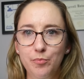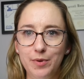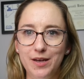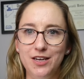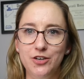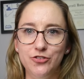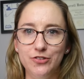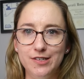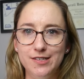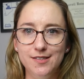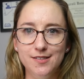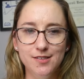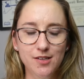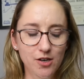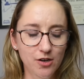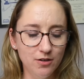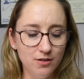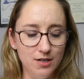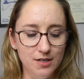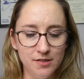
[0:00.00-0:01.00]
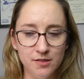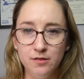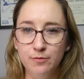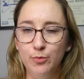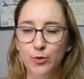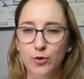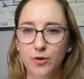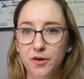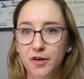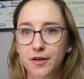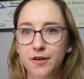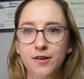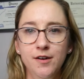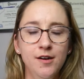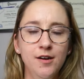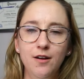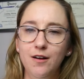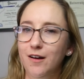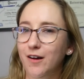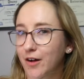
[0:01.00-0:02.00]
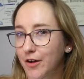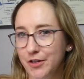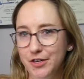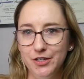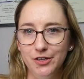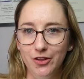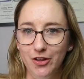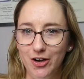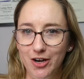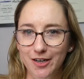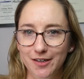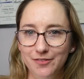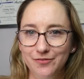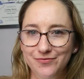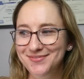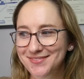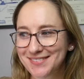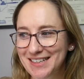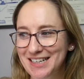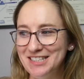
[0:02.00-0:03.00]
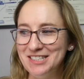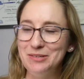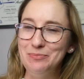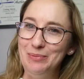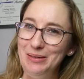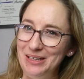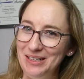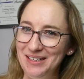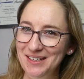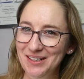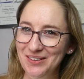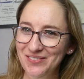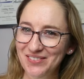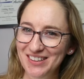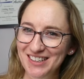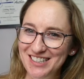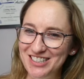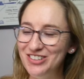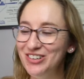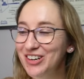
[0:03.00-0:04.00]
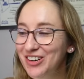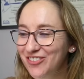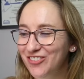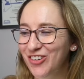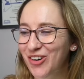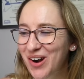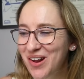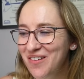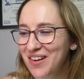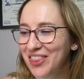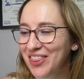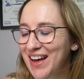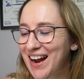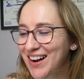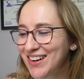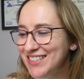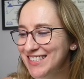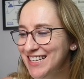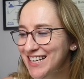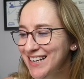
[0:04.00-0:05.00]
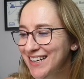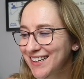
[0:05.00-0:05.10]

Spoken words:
page reads across the board all year long. That's a big number. 241,000?